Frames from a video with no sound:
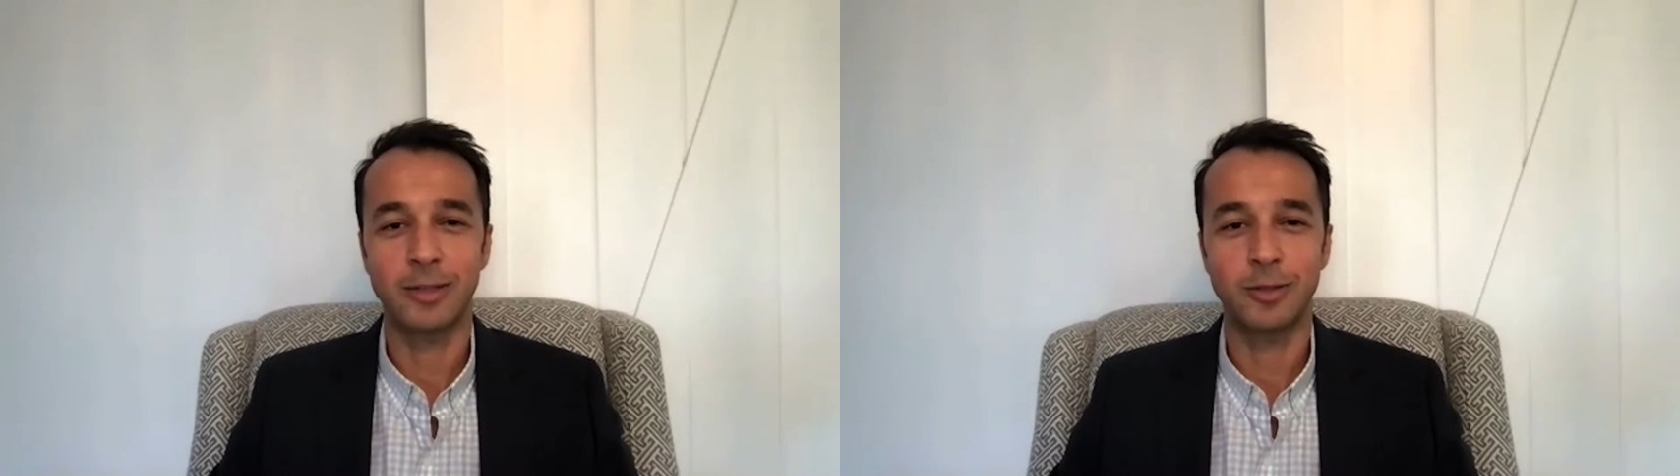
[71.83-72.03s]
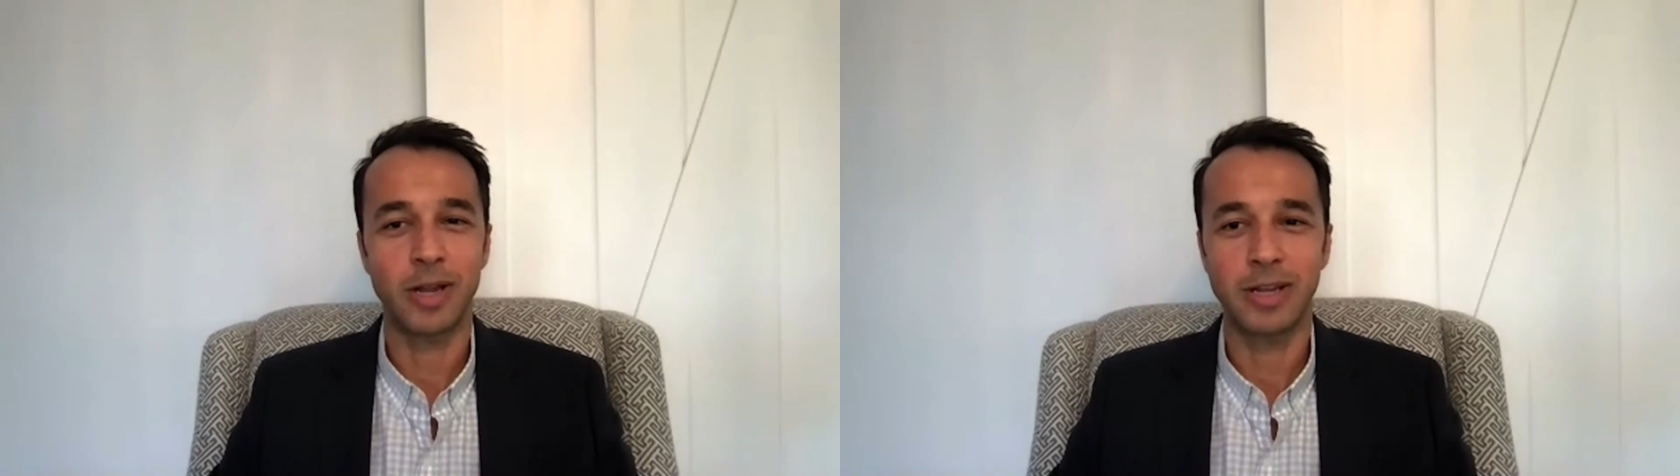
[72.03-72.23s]

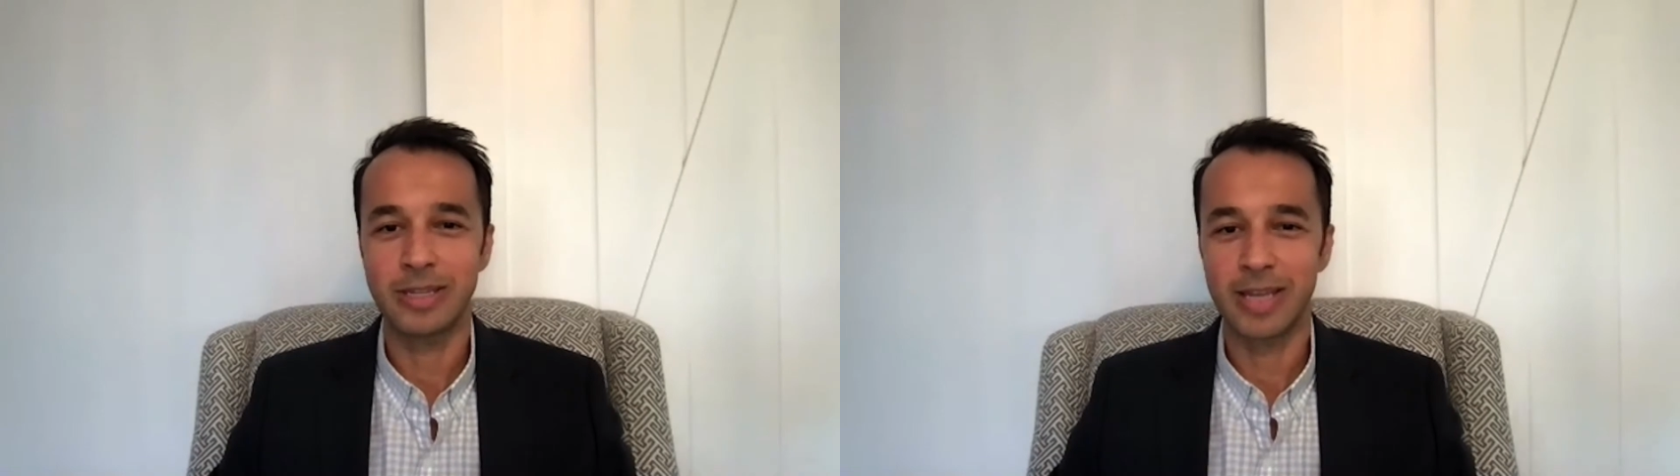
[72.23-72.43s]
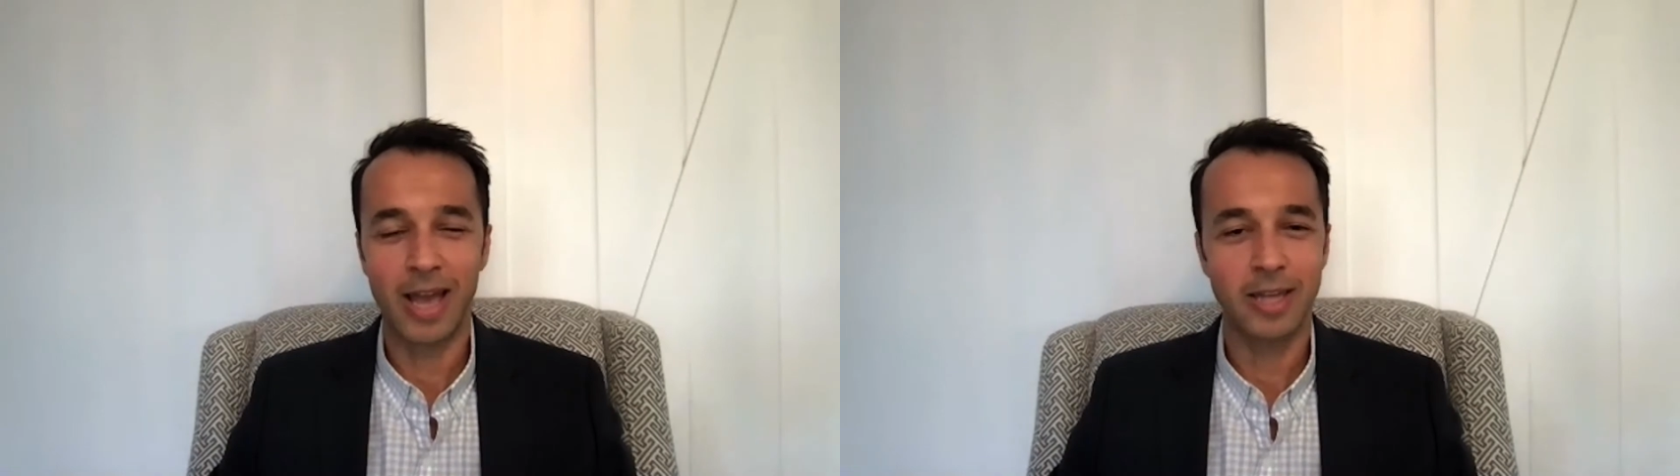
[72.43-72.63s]

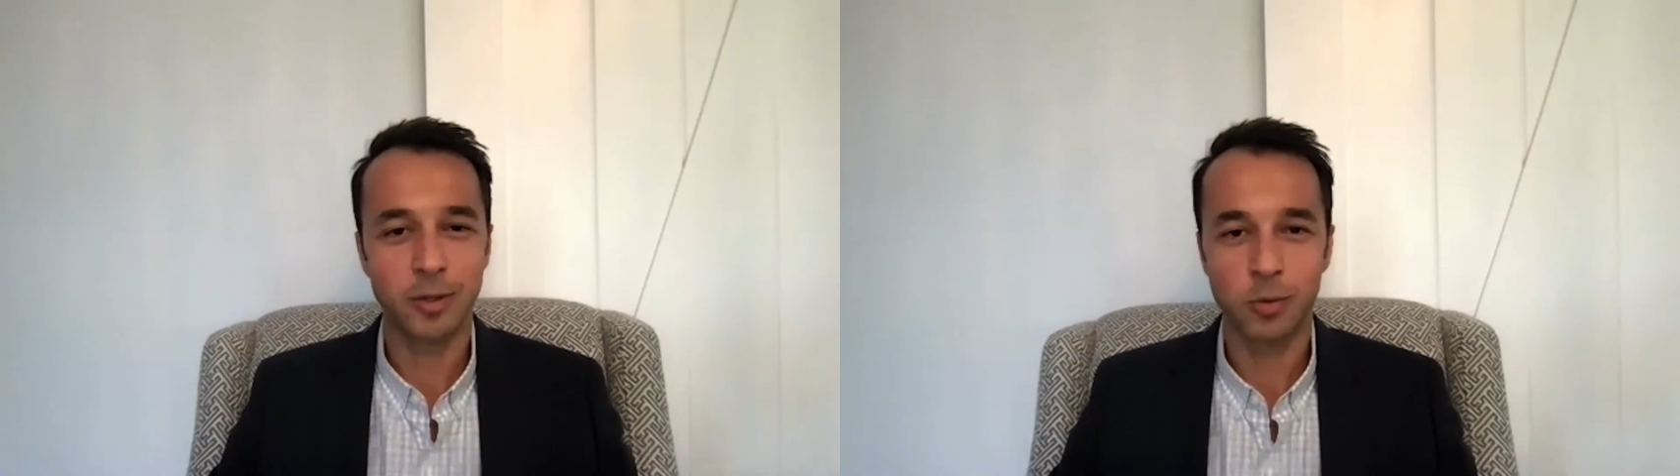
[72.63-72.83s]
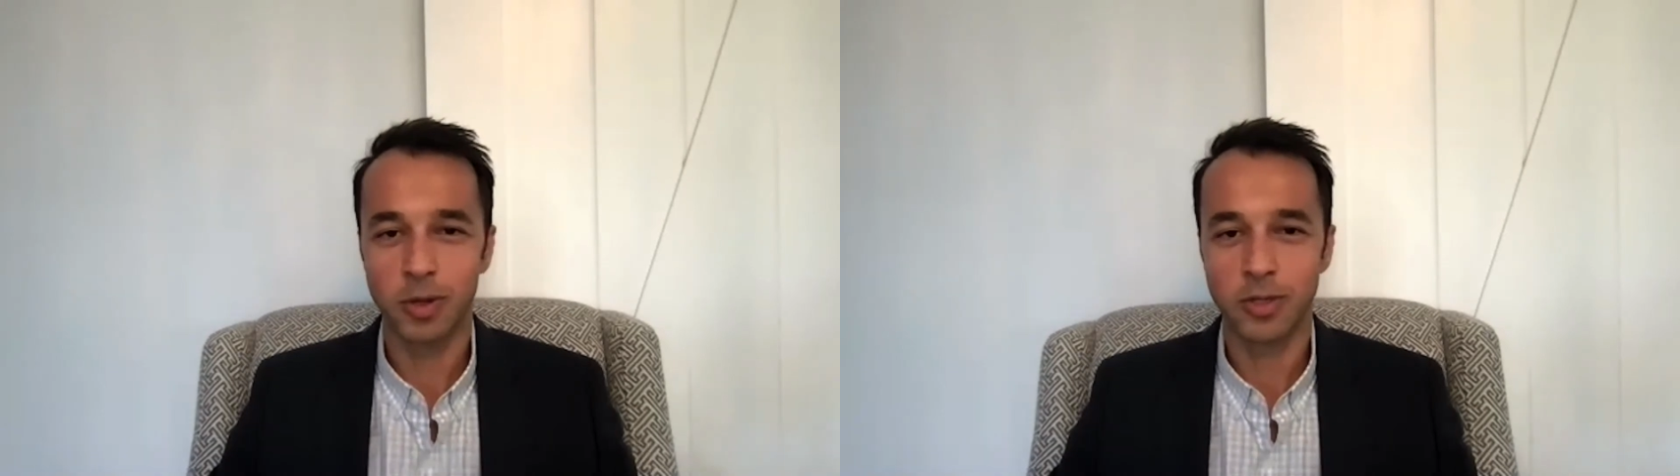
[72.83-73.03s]
directly
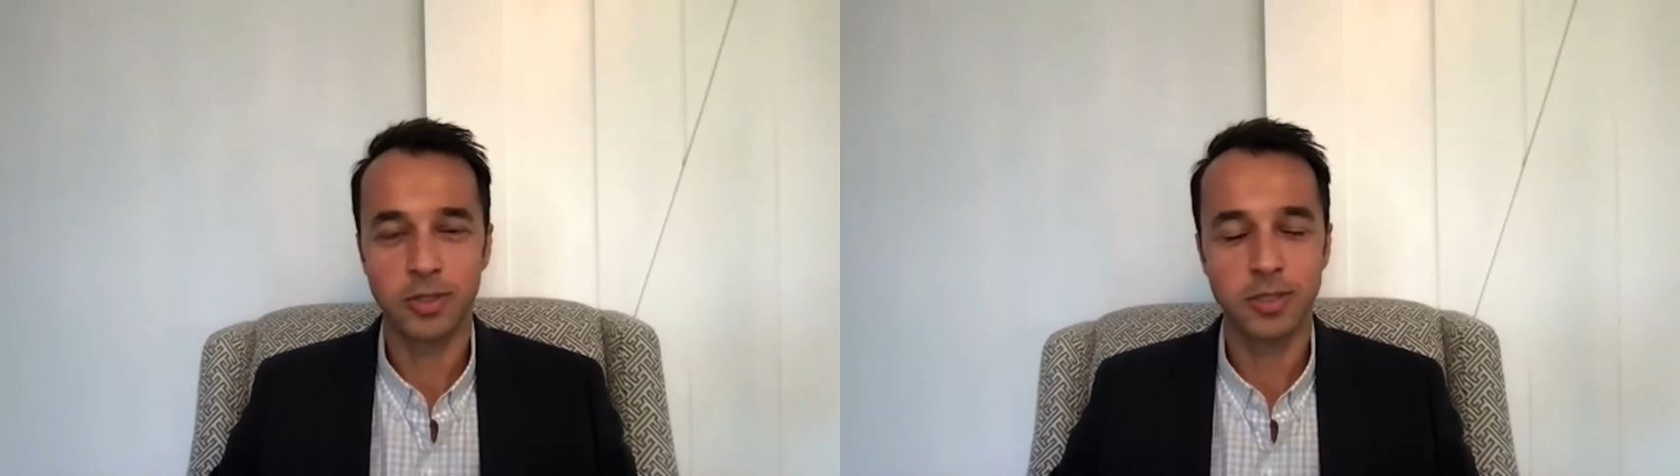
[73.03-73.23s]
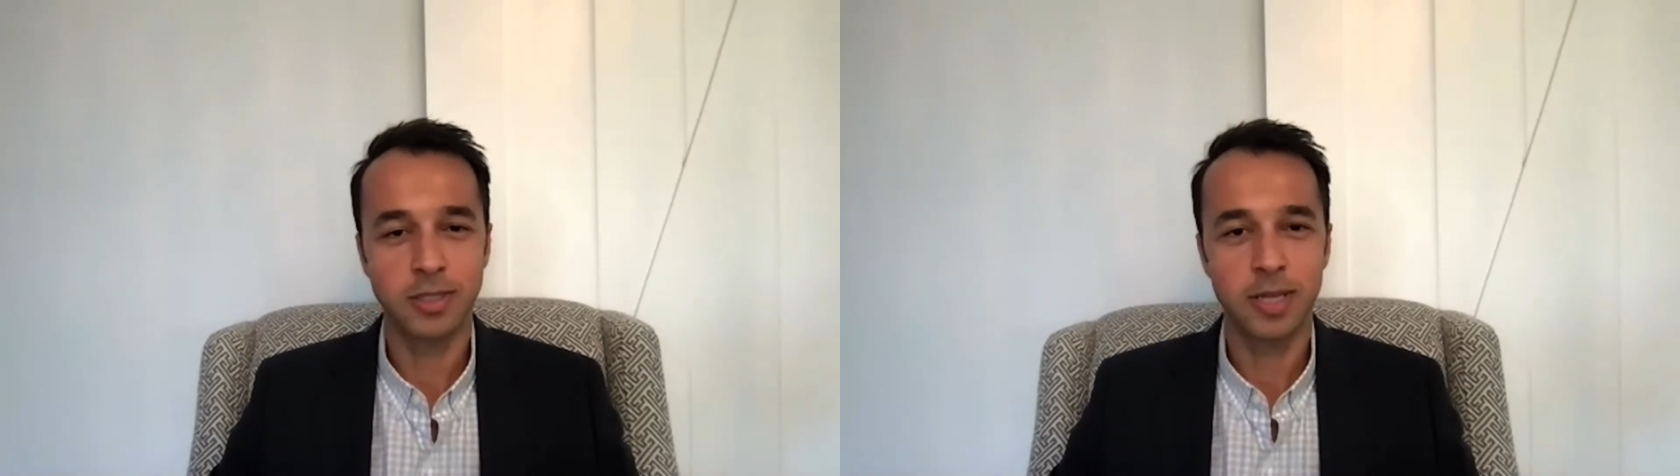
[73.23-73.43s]
ask
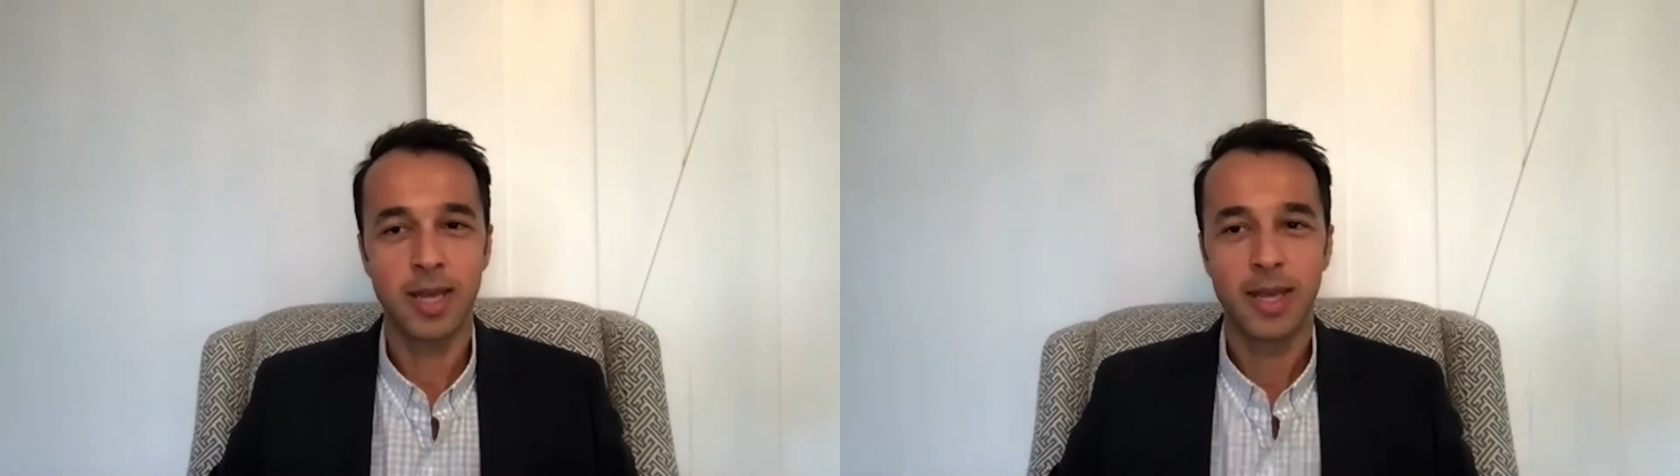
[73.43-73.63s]
questions